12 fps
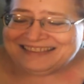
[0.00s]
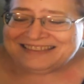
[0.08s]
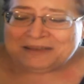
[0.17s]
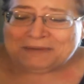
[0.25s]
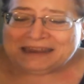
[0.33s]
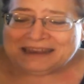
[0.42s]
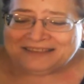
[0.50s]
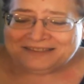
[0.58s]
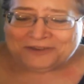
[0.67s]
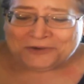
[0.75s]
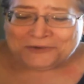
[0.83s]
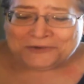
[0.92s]
Somebody is
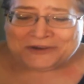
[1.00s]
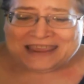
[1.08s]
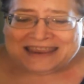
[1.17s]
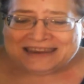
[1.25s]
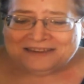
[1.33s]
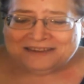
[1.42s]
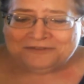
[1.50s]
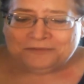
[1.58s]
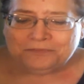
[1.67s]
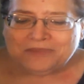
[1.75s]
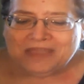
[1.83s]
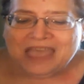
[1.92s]
so creative.
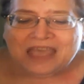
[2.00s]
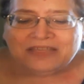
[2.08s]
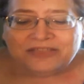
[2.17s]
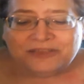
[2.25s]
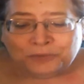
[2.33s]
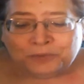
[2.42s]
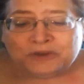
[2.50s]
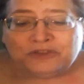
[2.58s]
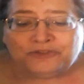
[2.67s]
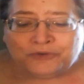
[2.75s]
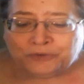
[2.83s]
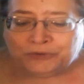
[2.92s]
This one is
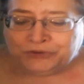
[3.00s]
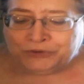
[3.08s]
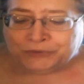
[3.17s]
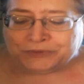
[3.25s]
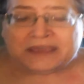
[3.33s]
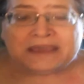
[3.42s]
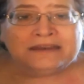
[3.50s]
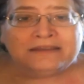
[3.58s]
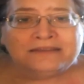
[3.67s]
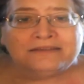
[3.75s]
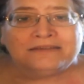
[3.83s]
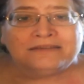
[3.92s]
so cute, and
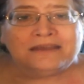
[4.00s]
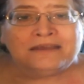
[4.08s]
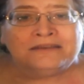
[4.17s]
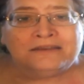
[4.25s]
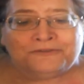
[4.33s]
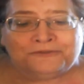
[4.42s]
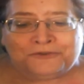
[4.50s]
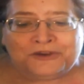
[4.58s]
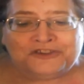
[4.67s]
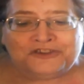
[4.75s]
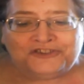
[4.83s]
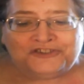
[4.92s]
it's a
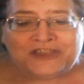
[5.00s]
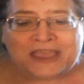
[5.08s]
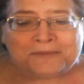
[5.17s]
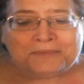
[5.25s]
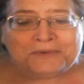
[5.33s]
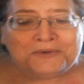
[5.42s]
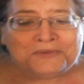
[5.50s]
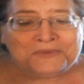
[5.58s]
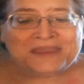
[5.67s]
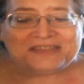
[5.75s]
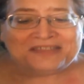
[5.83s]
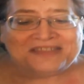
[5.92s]
different shape
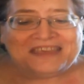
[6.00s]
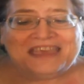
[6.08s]
wreath.